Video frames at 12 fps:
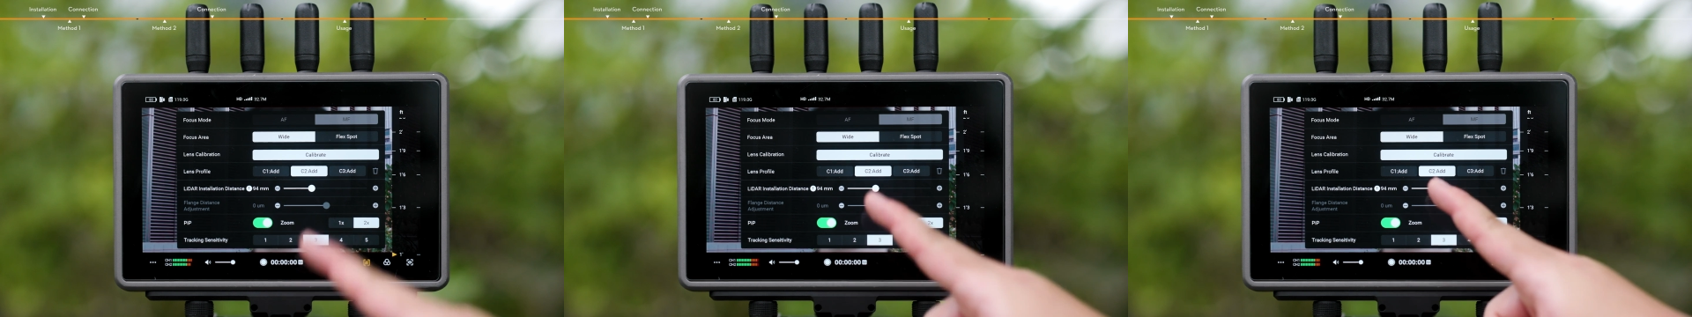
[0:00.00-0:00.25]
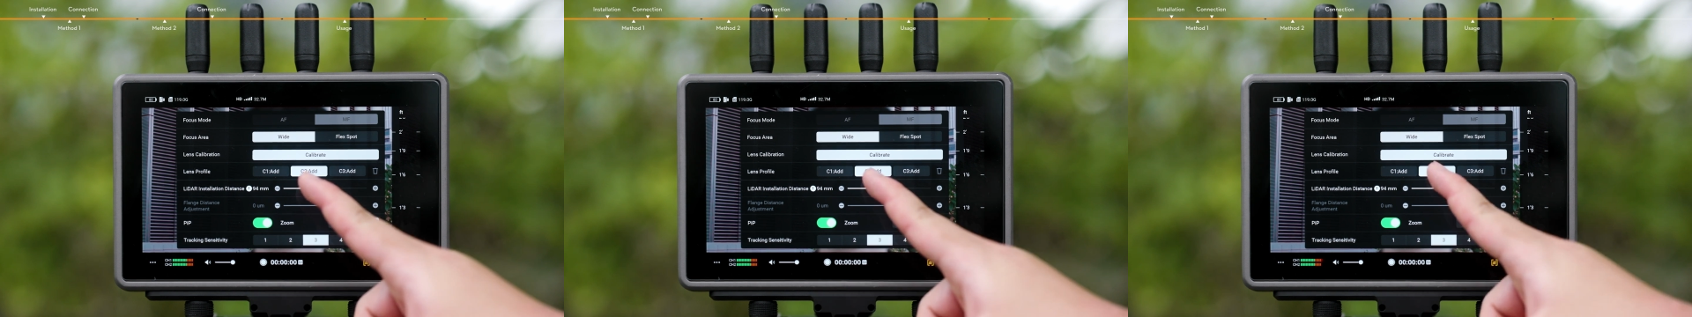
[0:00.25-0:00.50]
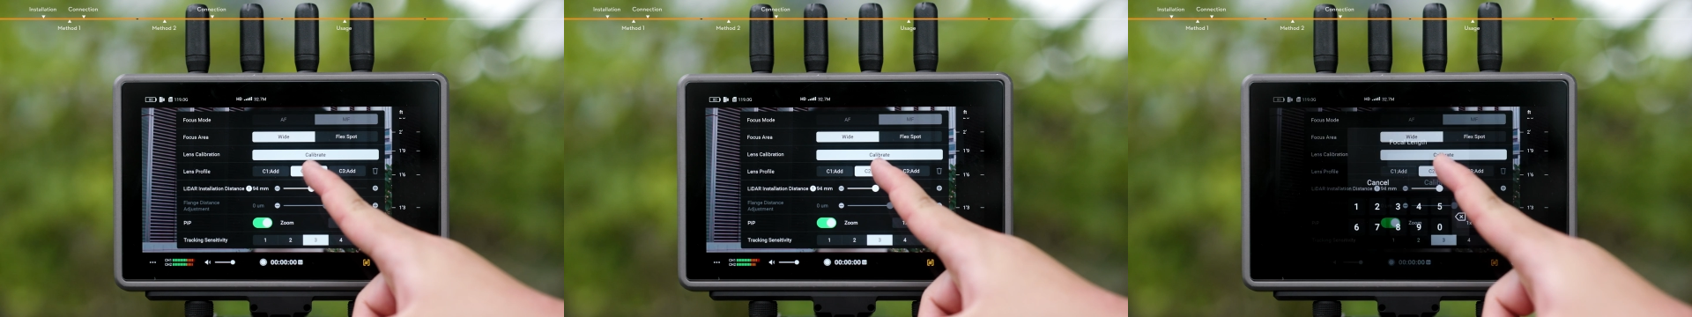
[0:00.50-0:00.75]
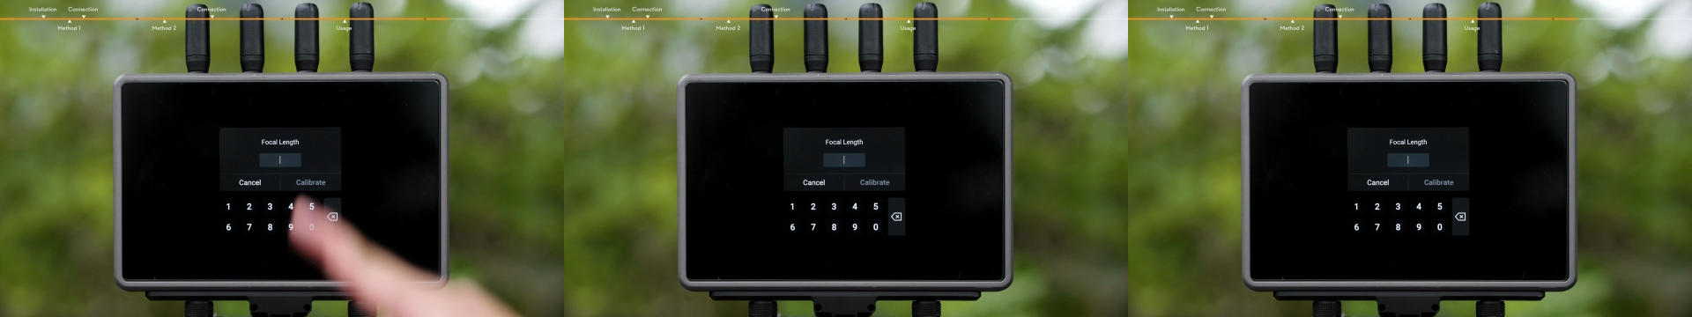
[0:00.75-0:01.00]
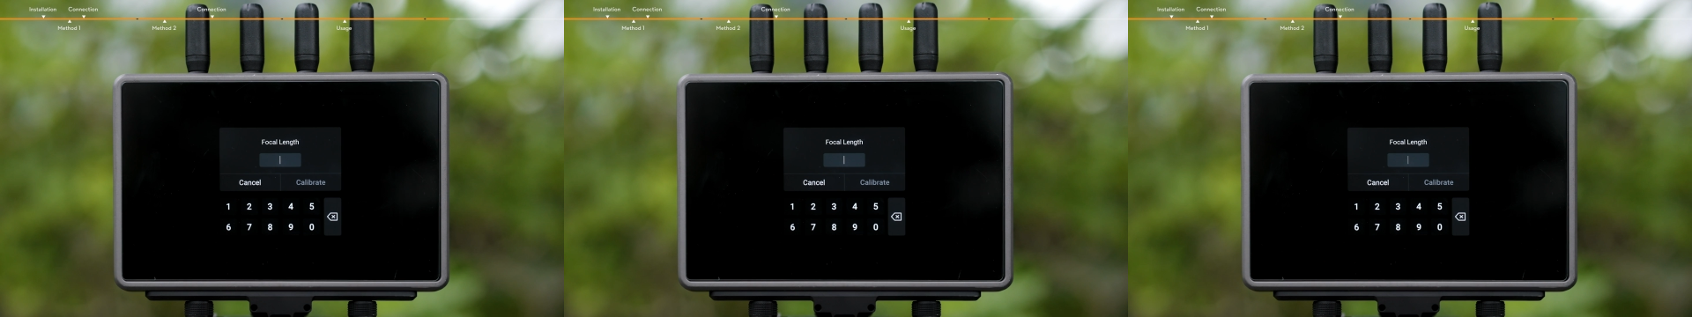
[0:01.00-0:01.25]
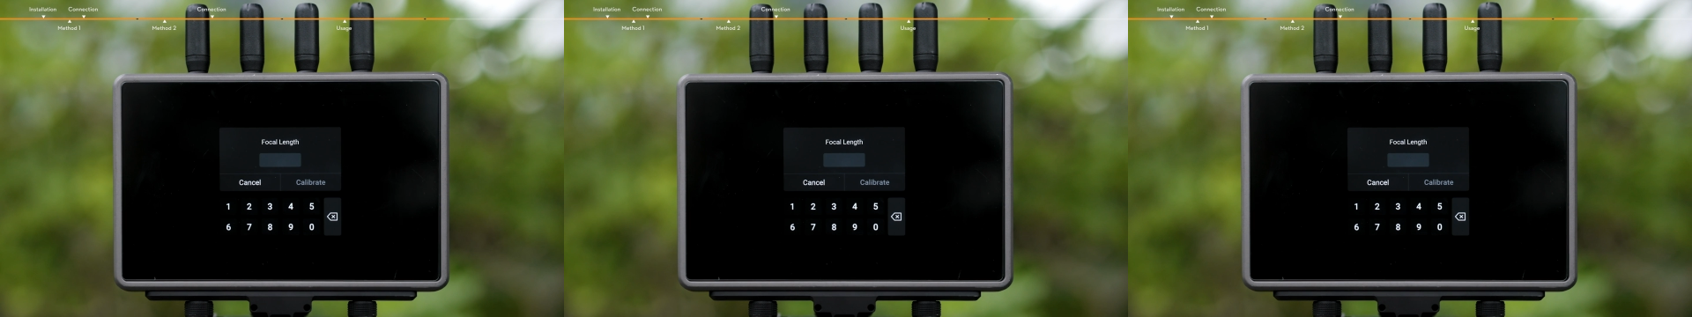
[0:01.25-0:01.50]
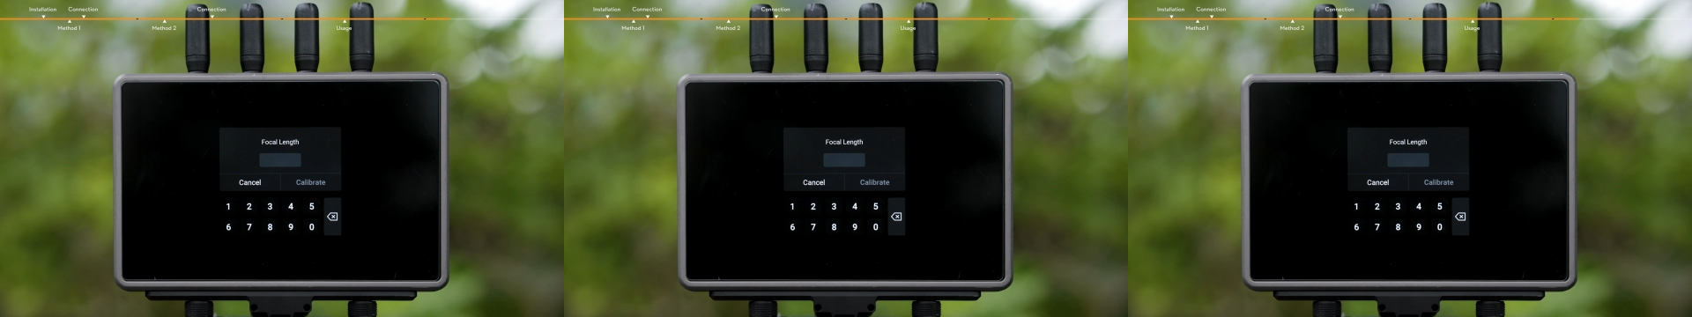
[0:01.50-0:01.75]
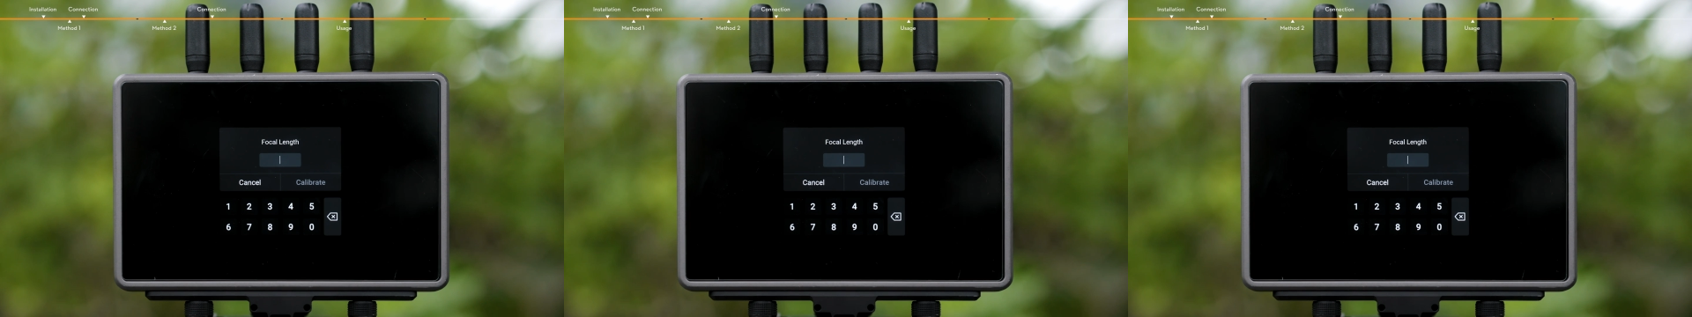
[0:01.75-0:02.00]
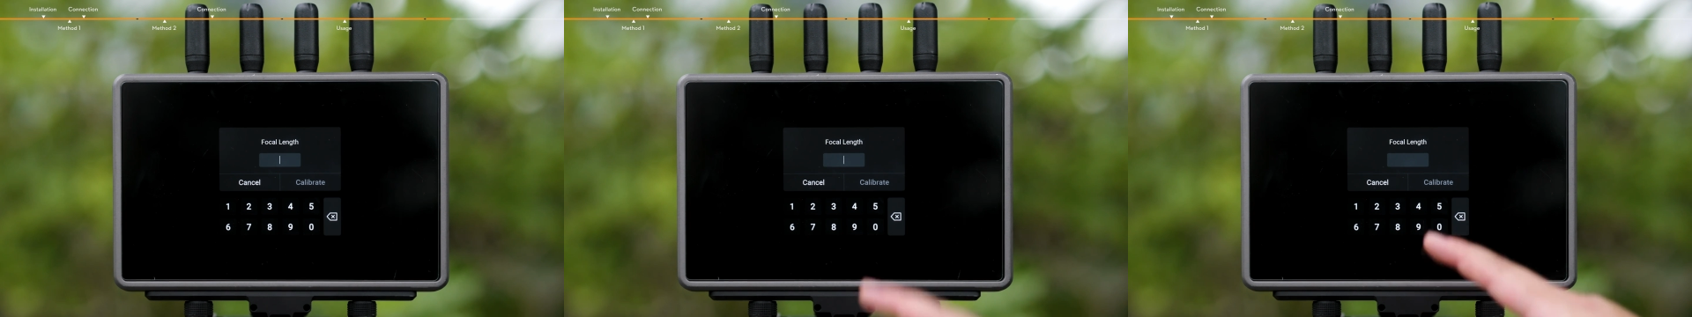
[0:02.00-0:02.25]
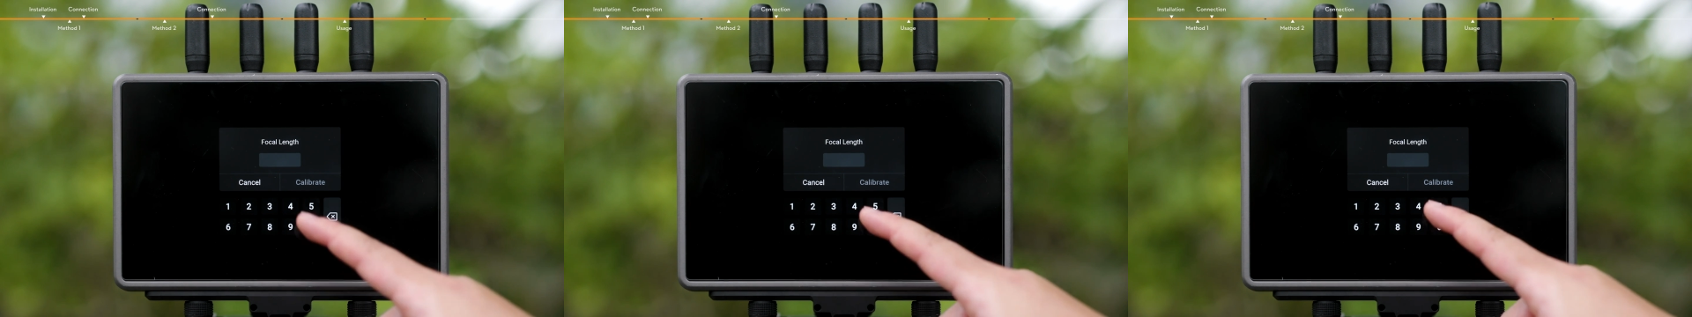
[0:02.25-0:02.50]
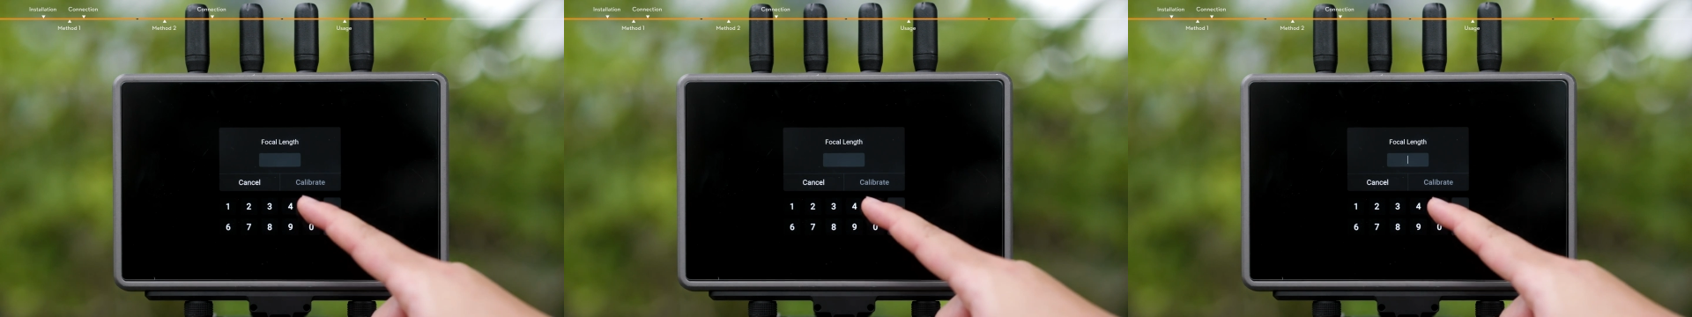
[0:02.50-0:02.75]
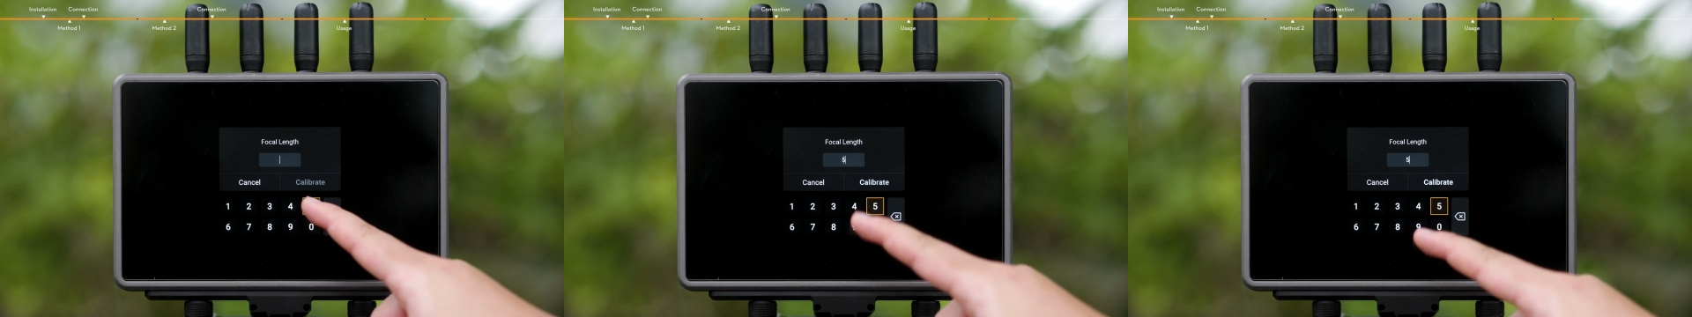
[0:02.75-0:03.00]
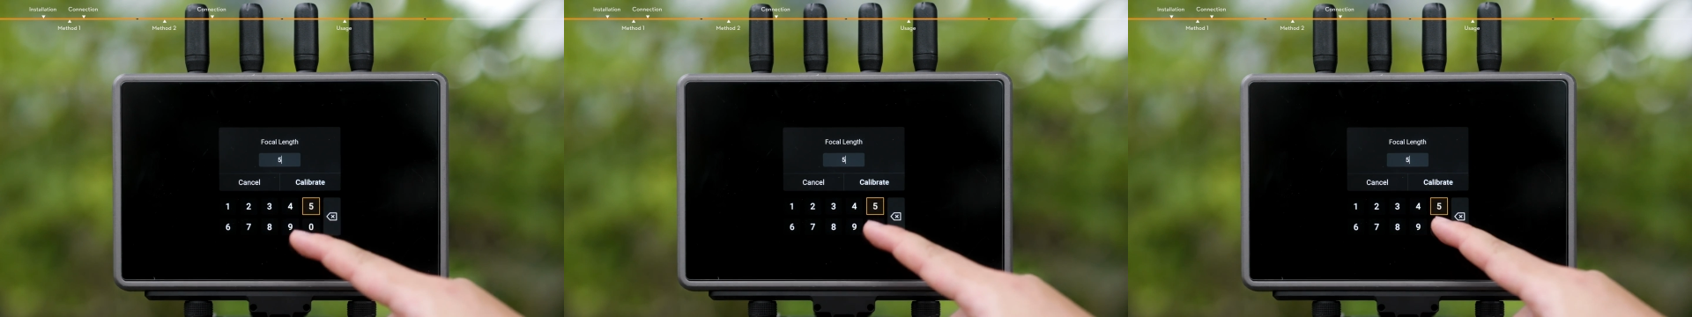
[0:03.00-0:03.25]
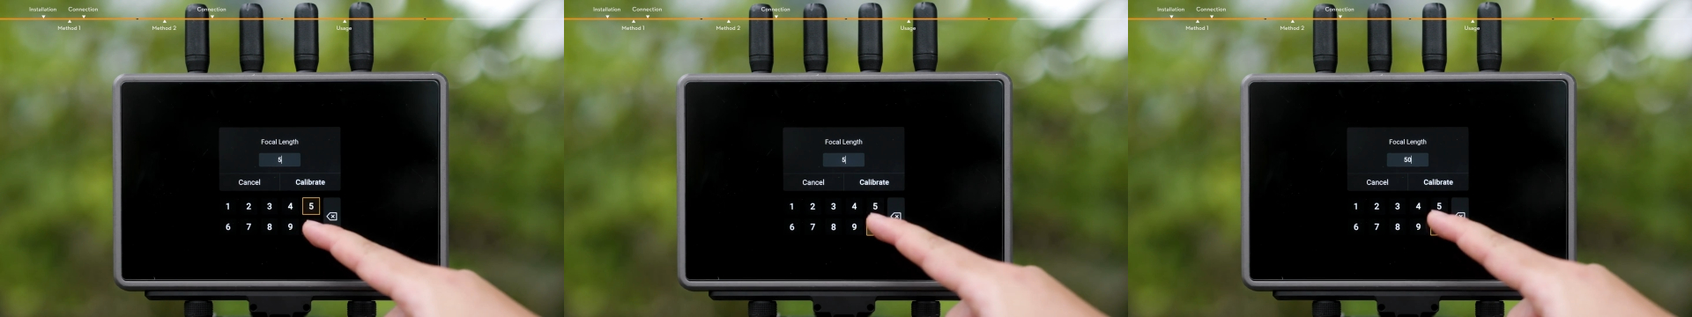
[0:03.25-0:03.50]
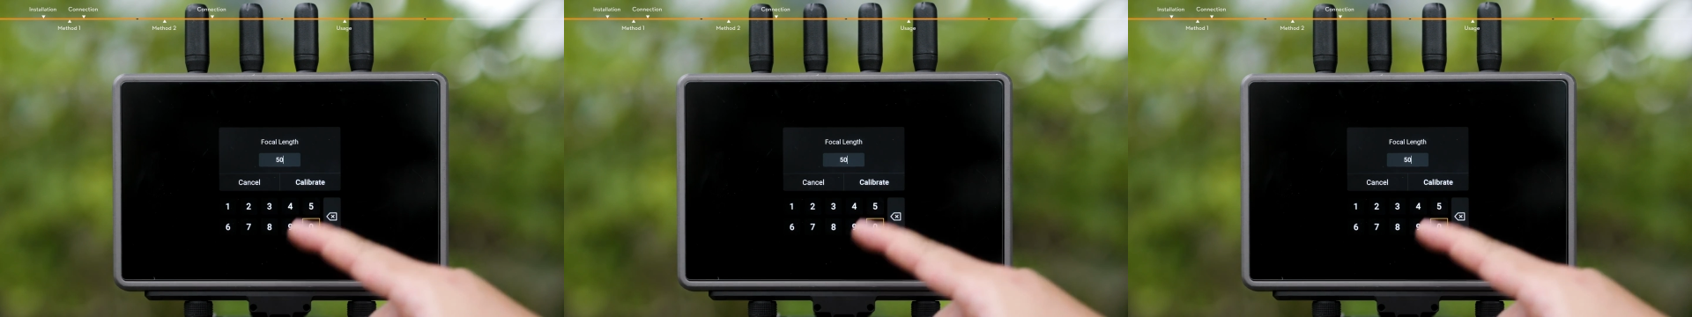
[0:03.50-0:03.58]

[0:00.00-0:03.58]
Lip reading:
Nobody's mouth can be seen.